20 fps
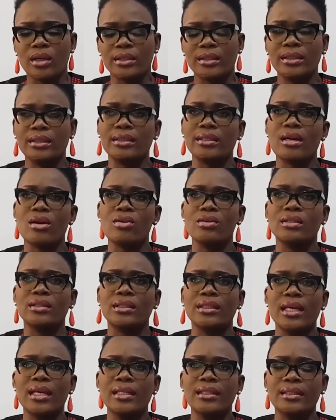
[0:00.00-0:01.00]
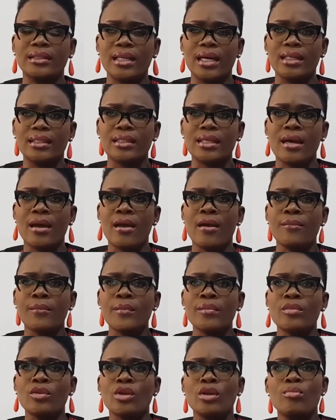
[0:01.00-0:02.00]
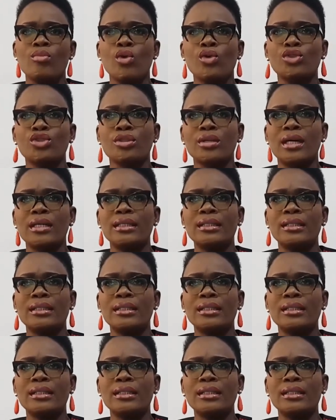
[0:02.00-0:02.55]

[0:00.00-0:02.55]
6 Seconds says that emotional